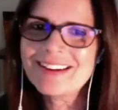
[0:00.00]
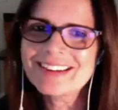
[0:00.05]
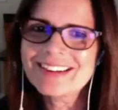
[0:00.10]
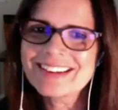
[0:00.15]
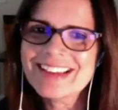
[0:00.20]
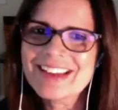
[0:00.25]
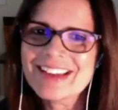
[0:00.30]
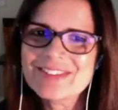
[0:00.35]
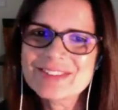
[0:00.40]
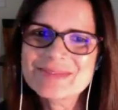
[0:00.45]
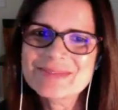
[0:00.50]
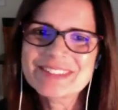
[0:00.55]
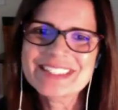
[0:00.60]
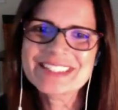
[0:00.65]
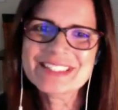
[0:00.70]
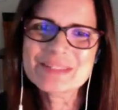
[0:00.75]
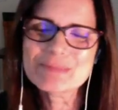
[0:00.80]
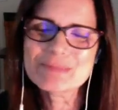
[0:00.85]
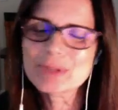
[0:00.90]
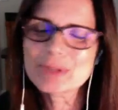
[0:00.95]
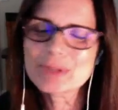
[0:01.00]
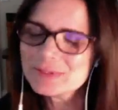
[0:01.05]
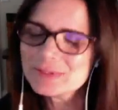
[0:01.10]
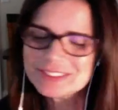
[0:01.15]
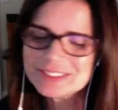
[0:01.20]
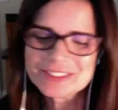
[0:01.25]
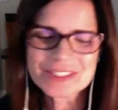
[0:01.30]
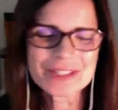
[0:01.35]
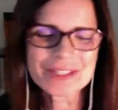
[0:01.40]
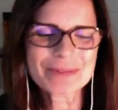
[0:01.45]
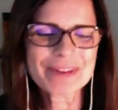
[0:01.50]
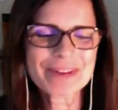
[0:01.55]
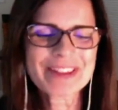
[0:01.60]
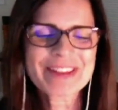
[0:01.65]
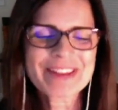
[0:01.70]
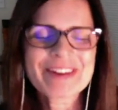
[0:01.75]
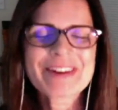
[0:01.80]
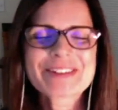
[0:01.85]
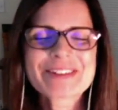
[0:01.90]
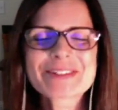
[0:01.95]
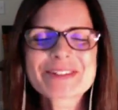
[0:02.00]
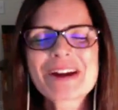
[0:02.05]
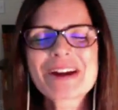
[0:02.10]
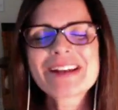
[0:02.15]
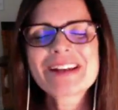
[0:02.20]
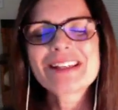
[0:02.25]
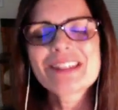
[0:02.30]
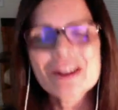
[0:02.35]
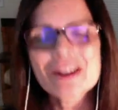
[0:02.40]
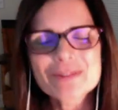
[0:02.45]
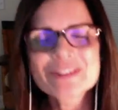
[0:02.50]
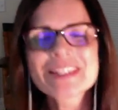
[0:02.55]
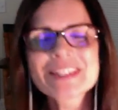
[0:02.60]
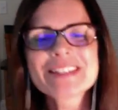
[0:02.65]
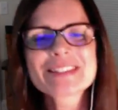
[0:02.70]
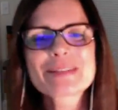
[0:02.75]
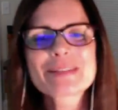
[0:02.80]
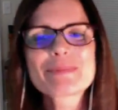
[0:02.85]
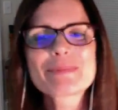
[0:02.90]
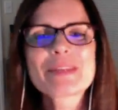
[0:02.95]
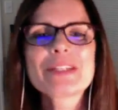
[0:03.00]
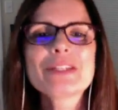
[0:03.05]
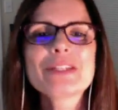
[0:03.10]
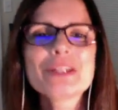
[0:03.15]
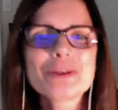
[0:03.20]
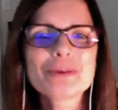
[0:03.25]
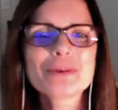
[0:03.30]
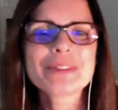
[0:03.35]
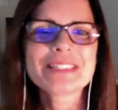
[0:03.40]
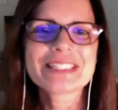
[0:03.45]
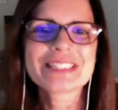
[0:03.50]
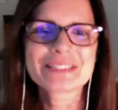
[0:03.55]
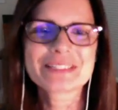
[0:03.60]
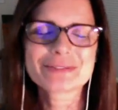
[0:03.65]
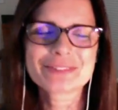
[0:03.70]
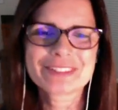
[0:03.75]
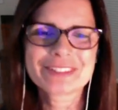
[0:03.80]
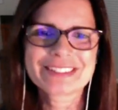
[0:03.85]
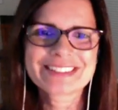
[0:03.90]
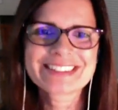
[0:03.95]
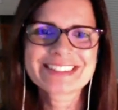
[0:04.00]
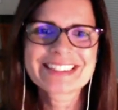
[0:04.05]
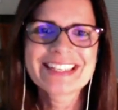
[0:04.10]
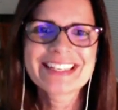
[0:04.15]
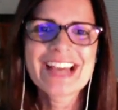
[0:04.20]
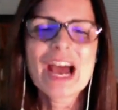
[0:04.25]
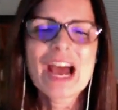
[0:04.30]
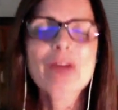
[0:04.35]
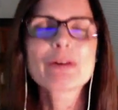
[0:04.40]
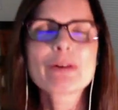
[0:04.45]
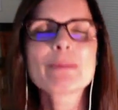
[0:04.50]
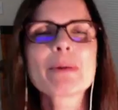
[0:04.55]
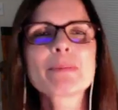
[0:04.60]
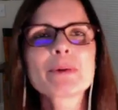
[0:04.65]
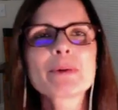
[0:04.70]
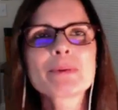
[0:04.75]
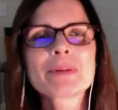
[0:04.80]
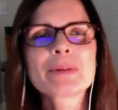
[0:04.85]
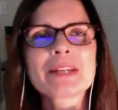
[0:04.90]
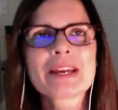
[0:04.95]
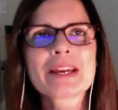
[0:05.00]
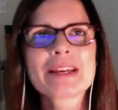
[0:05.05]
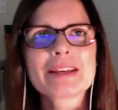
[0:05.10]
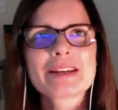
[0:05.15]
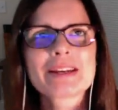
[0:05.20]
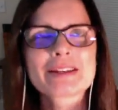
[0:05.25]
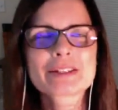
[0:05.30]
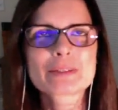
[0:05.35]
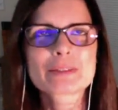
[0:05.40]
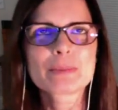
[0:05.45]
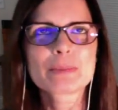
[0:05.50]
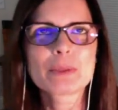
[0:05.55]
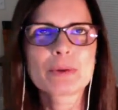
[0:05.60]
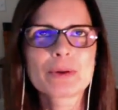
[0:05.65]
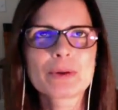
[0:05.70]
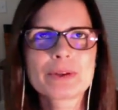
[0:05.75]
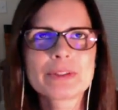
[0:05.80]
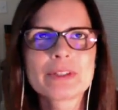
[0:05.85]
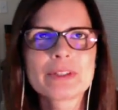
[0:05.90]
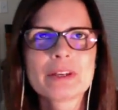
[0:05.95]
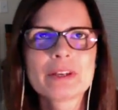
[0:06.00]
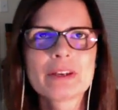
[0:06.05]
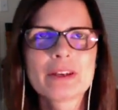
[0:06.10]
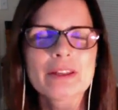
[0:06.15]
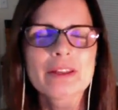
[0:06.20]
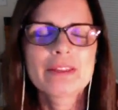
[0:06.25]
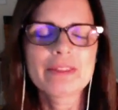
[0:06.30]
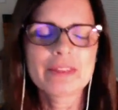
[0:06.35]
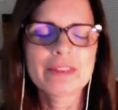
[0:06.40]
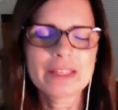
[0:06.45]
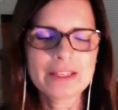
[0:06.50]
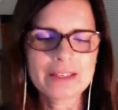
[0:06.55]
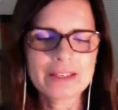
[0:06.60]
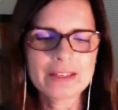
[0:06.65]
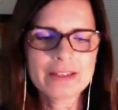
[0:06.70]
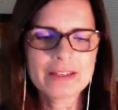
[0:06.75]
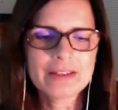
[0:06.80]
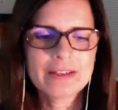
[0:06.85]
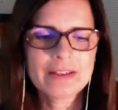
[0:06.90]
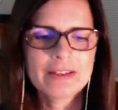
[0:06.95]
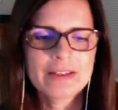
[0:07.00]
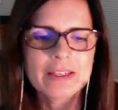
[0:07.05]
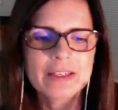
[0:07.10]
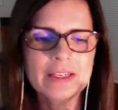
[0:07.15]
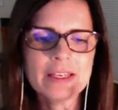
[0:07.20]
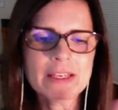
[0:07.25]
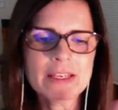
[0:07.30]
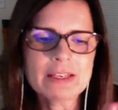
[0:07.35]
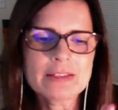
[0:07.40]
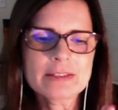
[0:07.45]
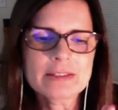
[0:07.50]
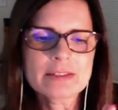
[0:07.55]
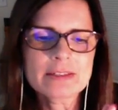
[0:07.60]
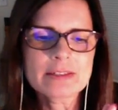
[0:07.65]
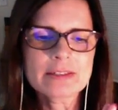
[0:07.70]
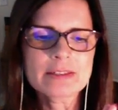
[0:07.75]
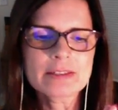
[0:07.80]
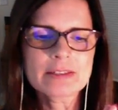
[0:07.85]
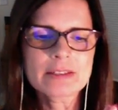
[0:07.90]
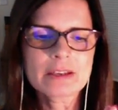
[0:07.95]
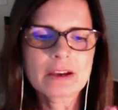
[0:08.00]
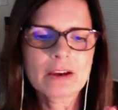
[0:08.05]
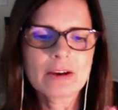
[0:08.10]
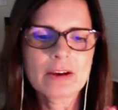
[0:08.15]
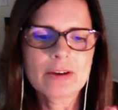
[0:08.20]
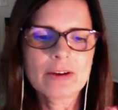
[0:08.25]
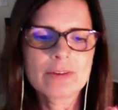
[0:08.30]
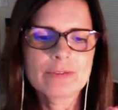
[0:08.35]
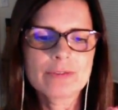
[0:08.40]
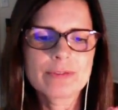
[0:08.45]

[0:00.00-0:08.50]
Everybody's perfect just the way they are. So I love seeing something new and different. I remember when I explored the east of